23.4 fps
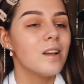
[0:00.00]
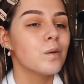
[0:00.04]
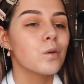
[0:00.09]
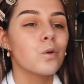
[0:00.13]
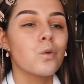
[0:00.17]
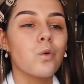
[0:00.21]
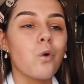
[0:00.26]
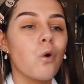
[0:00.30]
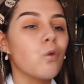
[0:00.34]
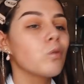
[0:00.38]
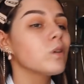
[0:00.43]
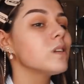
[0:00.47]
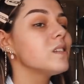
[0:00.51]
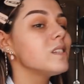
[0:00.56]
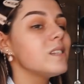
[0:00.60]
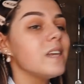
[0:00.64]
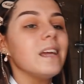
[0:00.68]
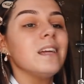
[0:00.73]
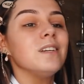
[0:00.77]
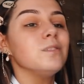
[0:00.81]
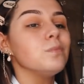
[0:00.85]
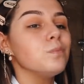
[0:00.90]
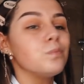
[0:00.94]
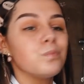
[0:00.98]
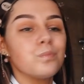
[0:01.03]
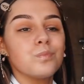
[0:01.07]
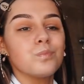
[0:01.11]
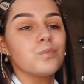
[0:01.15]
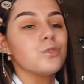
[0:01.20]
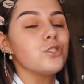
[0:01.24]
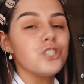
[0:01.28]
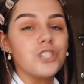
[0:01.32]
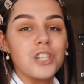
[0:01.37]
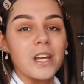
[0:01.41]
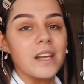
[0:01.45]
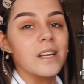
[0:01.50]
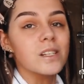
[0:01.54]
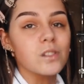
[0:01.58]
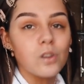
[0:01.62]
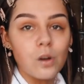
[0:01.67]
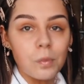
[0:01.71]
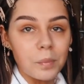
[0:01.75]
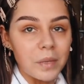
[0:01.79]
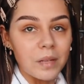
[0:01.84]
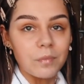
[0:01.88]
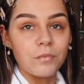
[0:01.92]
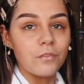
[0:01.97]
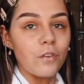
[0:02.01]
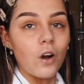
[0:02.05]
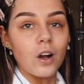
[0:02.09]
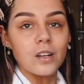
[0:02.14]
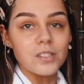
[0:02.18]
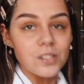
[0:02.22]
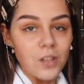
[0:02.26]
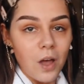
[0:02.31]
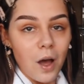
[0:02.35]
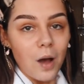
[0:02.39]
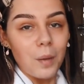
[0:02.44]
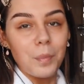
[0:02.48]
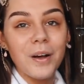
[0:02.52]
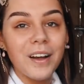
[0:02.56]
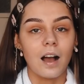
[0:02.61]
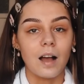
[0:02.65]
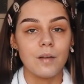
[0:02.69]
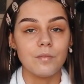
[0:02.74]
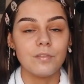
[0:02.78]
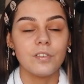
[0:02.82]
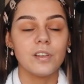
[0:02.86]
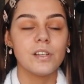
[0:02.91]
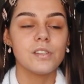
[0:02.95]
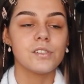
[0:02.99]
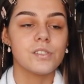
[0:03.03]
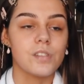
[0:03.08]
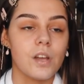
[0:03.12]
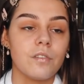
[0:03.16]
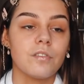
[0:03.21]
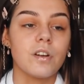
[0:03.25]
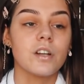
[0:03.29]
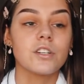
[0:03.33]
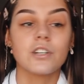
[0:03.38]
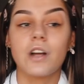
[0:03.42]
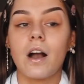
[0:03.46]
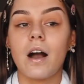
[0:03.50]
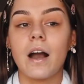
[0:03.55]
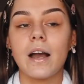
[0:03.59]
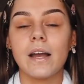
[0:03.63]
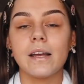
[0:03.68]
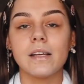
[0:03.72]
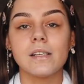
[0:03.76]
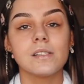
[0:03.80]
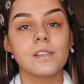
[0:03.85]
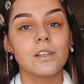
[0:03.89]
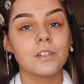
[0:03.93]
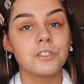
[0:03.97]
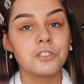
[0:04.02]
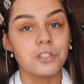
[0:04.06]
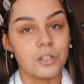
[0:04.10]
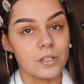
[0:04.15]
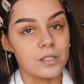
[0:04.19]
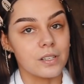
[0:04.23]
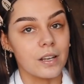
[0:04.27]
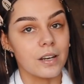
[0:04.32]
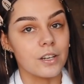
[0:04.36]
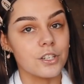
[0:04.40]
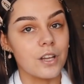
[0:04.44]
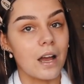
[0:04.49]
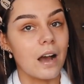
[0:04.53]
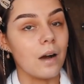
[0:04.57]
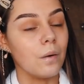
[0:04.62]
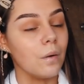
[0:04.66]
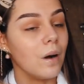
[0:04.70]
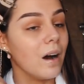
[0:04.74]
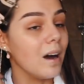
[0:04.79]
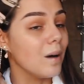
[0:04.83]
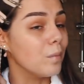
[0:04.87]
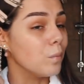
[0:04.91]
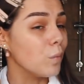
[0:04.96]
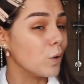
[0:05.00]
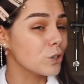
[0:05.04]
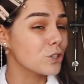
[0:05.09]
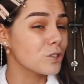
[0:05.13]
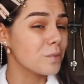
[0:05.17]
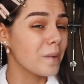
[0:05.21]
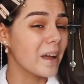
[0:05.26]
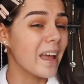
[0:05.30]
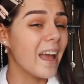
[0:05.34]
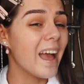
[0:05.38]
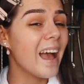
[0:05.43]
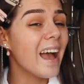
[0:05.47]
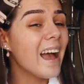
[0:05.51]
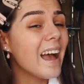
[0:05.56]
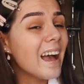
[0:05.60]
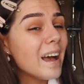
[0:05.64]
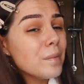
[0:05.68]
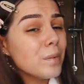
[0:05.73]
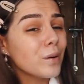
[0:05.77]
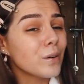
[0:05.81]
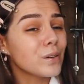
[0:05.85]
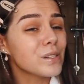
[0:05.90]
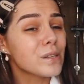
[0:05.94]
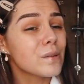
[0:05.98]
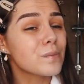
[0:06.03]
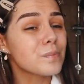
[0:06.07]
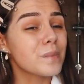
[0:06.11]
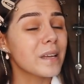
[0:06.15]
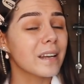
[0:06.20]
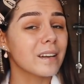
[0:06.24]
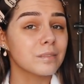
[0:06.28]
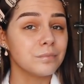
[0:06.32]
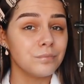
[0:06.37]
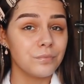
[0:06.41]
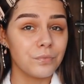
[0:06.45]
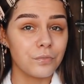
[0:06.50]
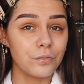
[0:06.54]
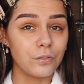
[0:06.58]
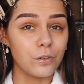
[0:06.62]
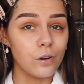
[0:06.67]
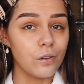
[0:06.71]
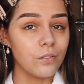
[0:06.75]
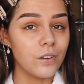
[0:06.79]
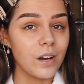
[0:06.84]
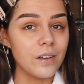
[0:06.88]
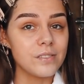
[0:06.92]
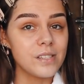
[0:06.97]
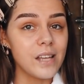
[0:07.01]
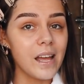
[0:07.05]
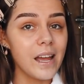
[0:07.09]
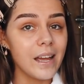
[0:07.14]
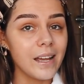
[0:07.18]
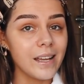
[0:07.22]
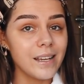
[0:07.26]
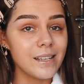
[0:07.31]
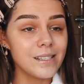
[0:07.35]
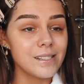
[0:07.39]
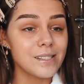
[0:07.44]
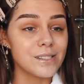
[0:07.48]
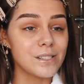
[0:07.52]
quarantine shit has got me fucked up. I'm feeling so fresh, guys. Just had a shower and washed my hair because it's been 4 or 5 days.